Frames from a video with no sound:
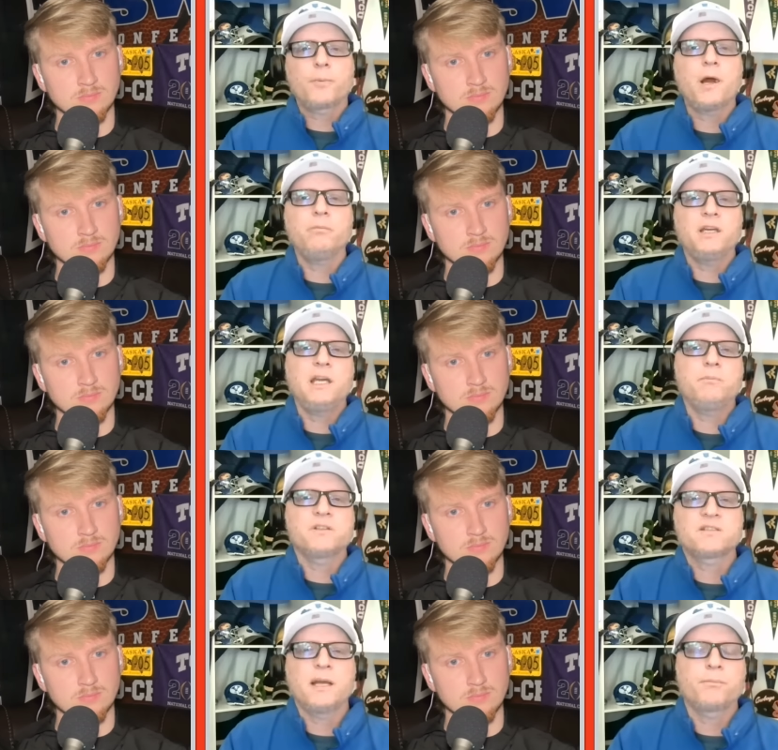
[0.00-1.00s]
Speaker 1: probably keep the
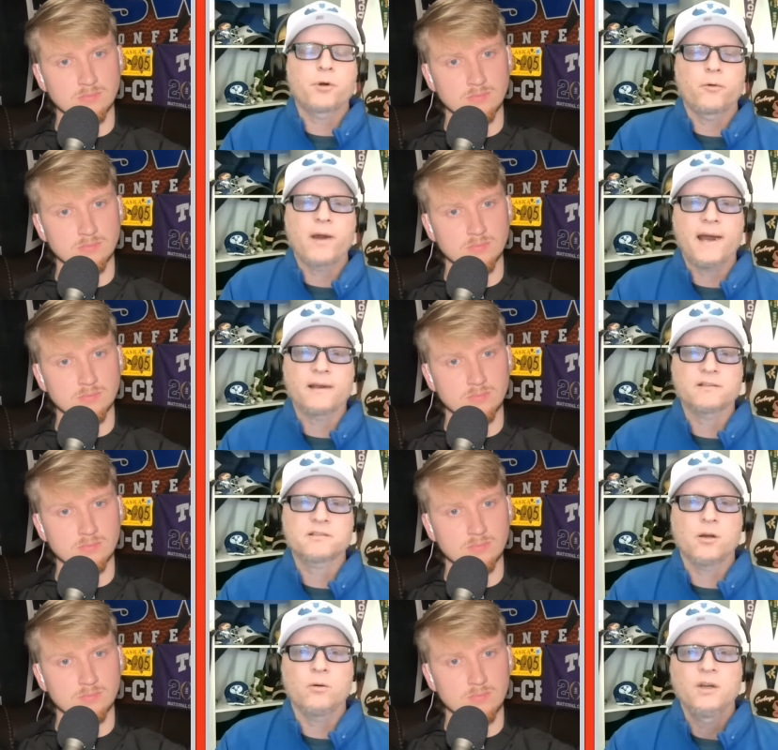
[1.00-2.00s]
same pro rata.
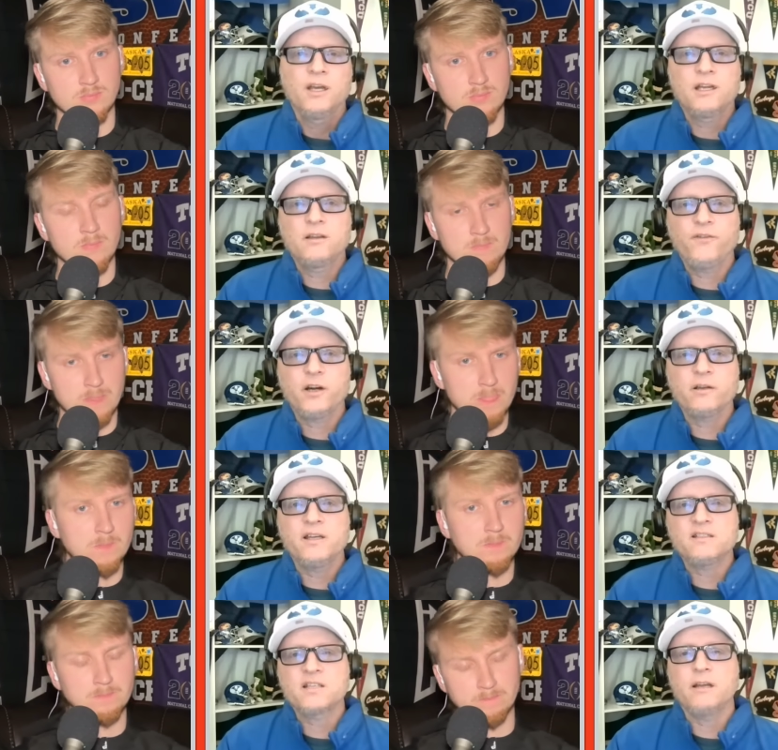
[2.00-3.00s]
So at the very
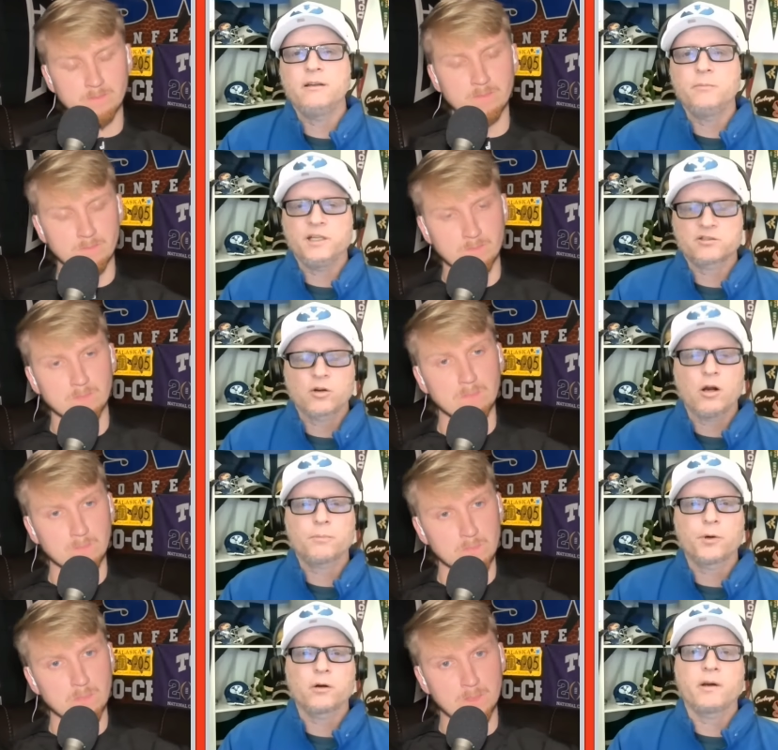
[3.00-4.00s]
least, it, would be a strong
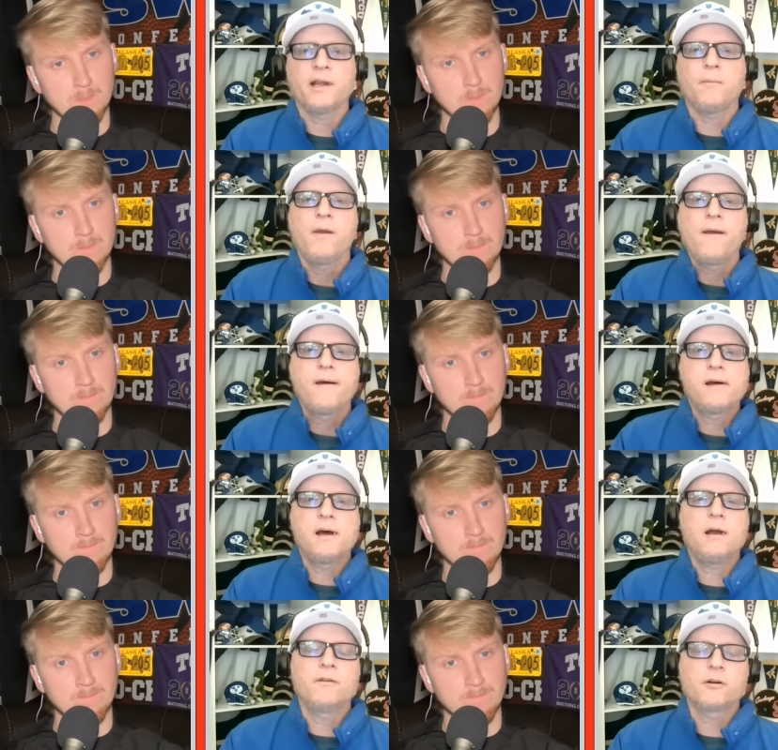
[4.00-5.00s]
program
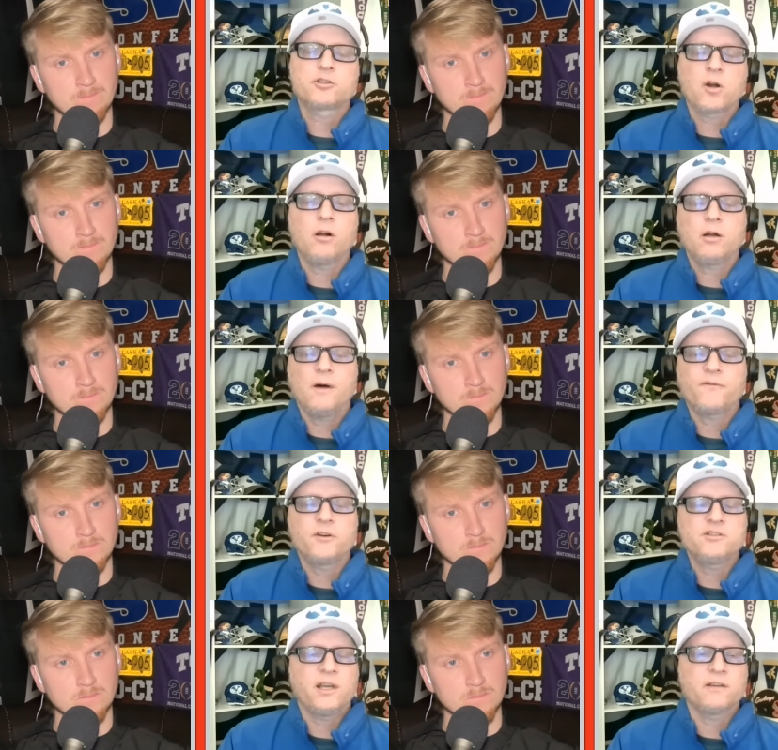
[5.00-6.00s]
uh, or a strong
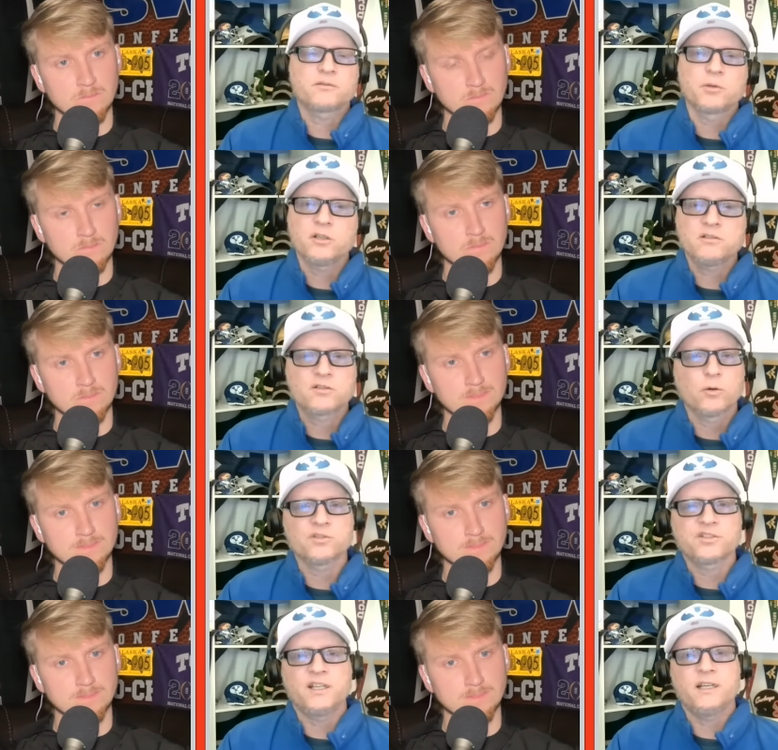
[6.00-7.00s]
conference. You have some good
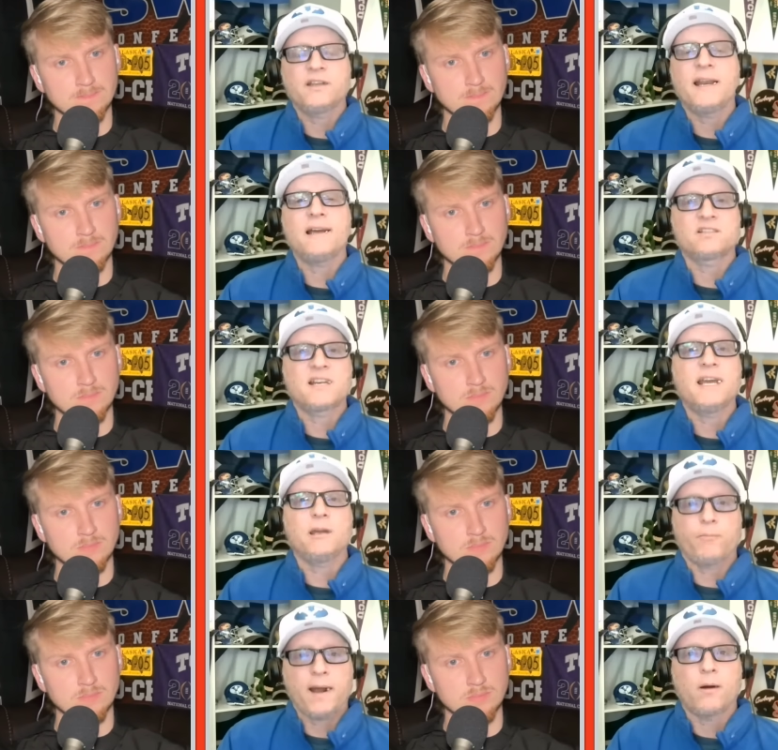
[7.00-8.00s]
schools in it that has staying
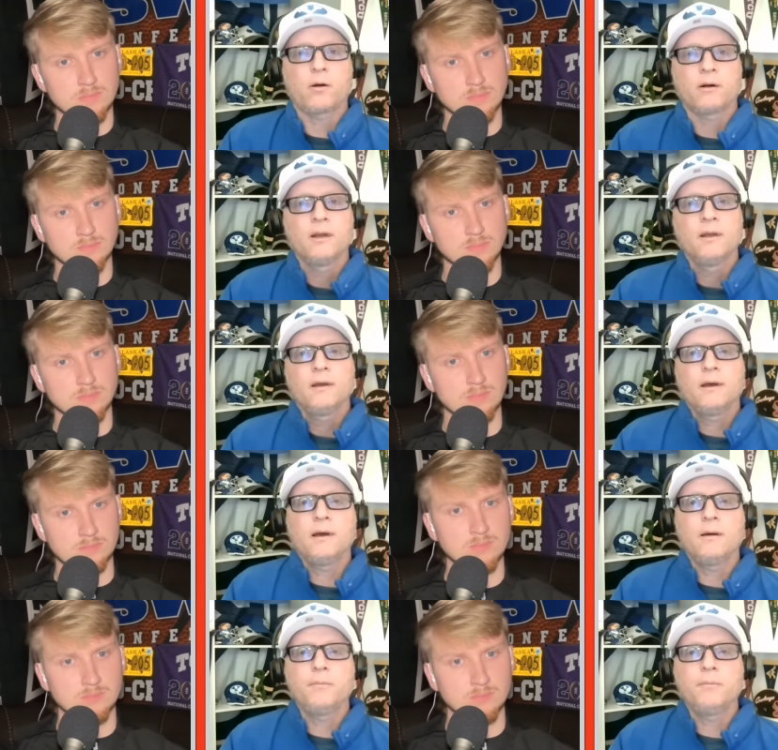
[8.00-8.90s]
power. Uh,